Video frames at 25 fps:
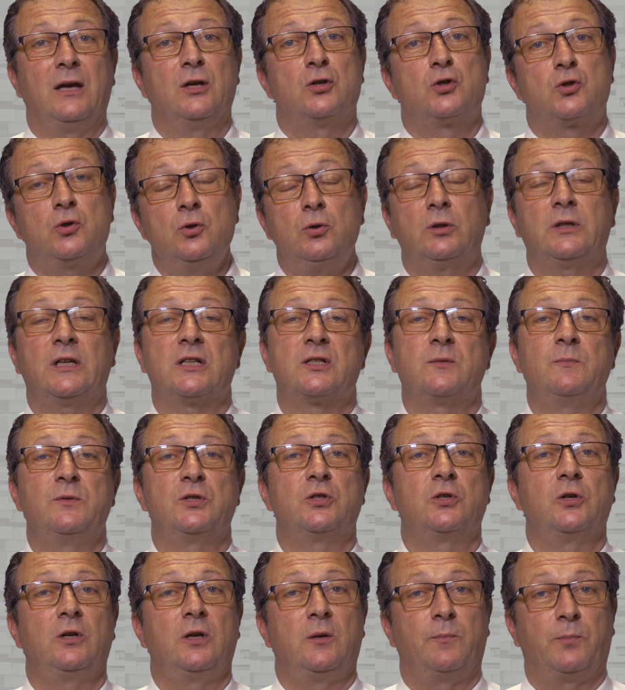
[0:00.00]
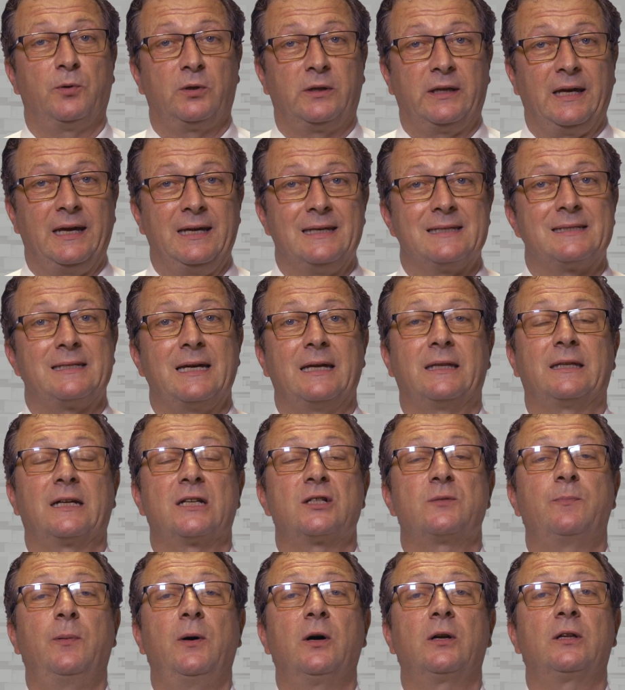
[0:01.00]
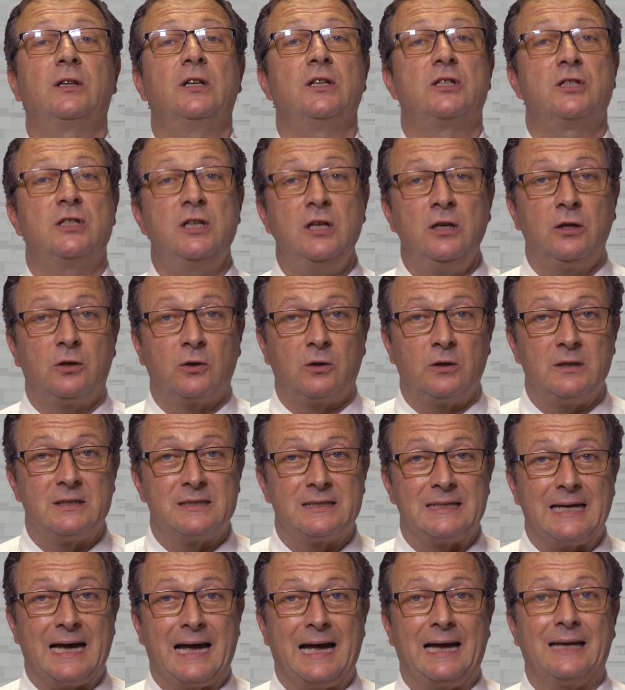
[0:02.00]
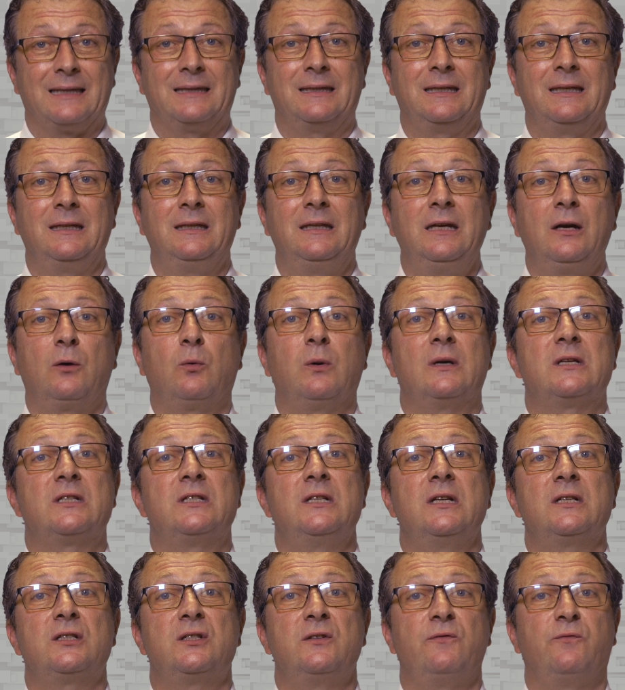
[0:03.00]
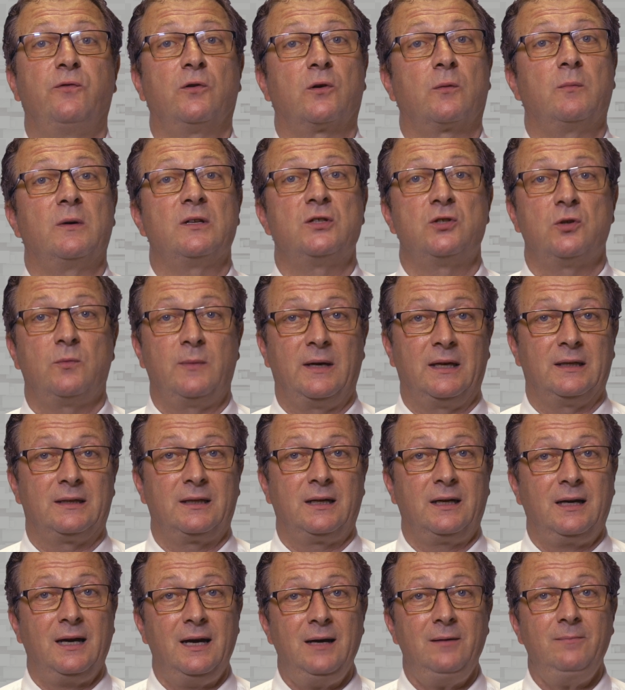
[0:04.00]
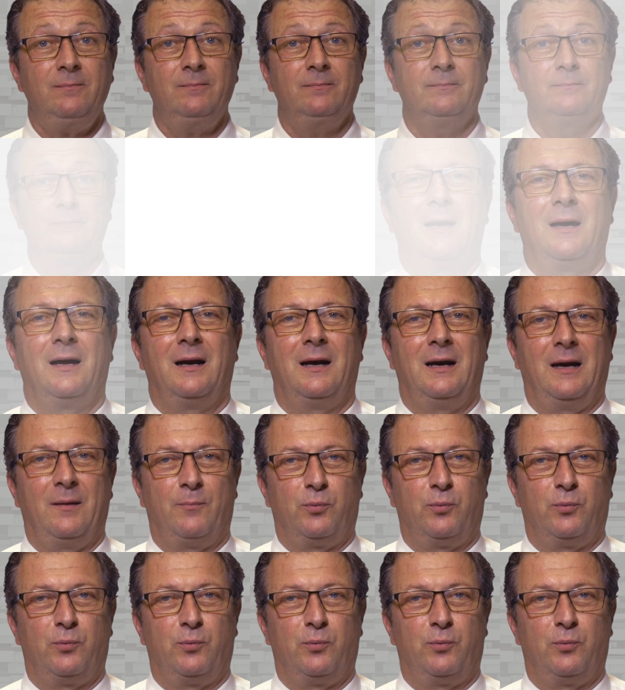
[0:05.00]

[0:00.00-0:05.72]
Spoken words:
Suitable for uses on power transmissions and synchronized transports of any geometric shape.